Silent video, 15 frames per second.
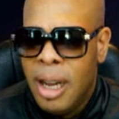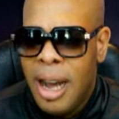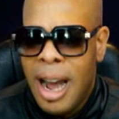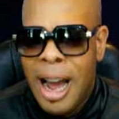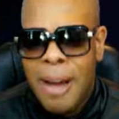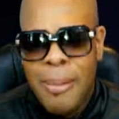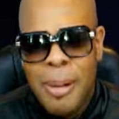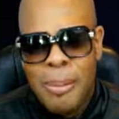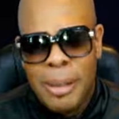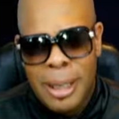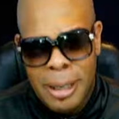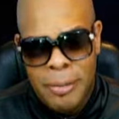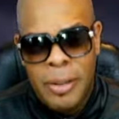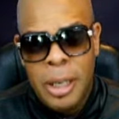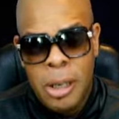I've been
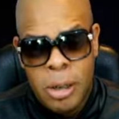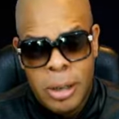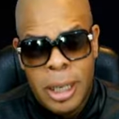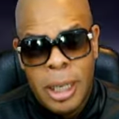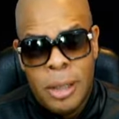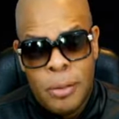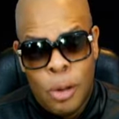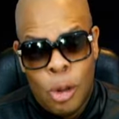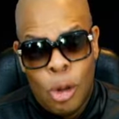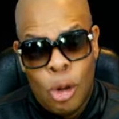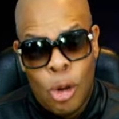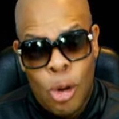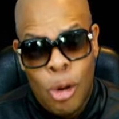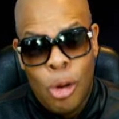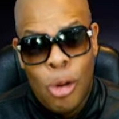playing video games for a
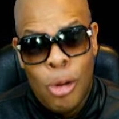long,